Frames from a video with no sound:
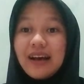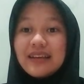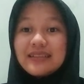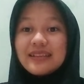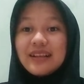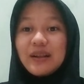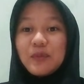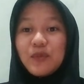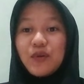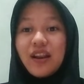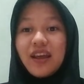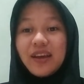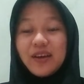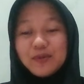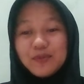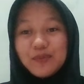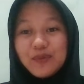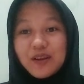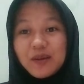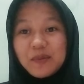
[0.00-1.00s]

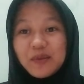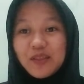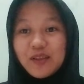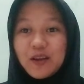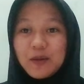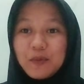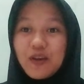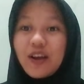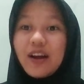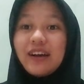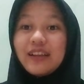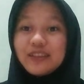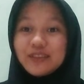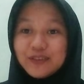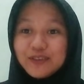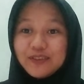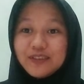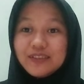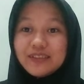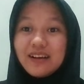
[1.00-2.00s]
Assalamualaikum warahmatullahi
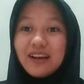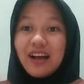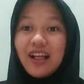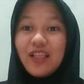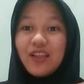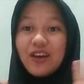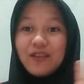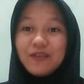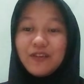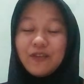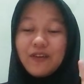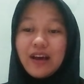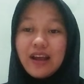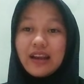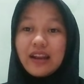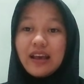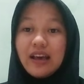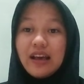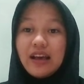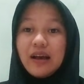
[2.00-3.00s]
wabarakatuh. Hello
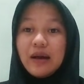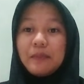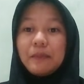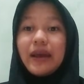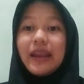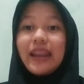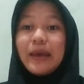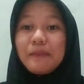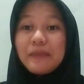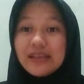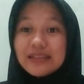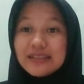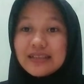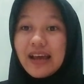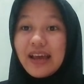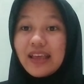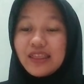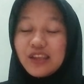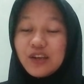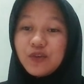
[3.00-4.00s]
everyone, my name is
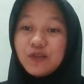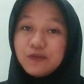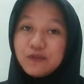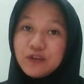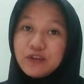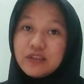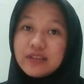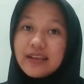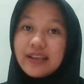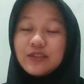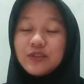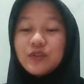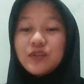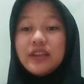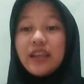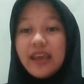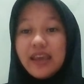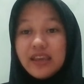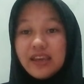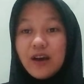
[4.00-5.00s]
Hayati Nufus and
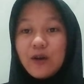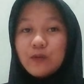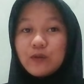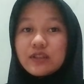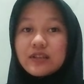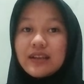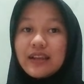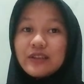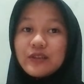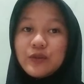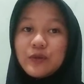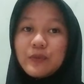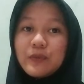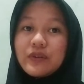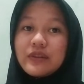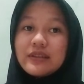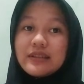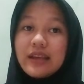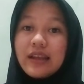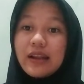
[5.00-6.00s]
today I would like to
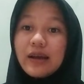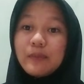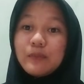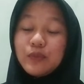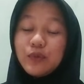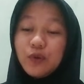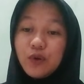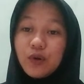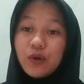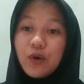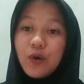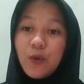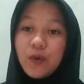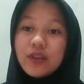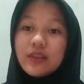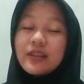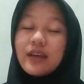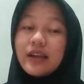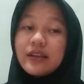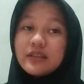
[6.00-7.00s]
present a book
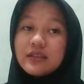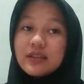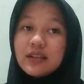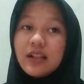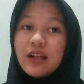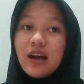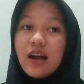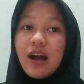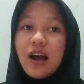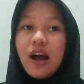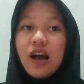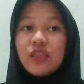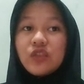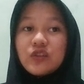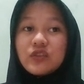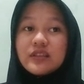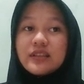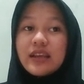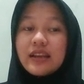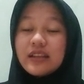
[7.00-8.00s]
with title
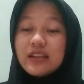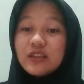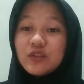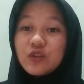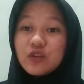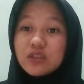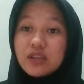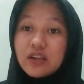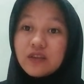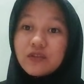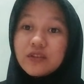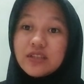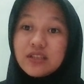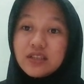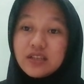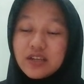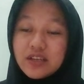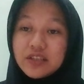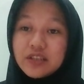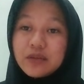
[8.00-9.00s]
Understanding Social
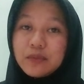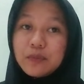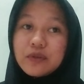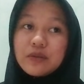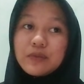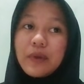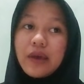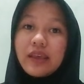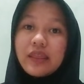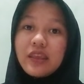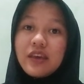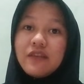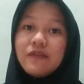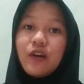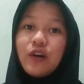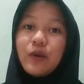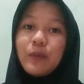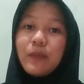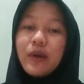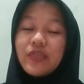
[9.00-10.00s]
Research, Perspective
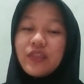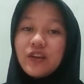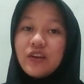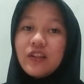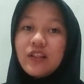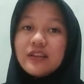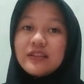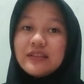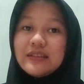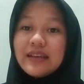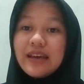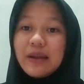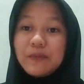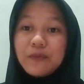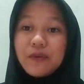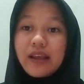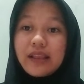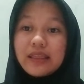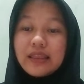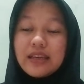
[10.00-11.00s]
on Methodology and
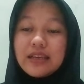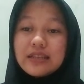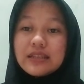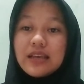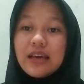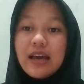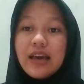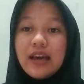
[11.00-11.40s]
Practice.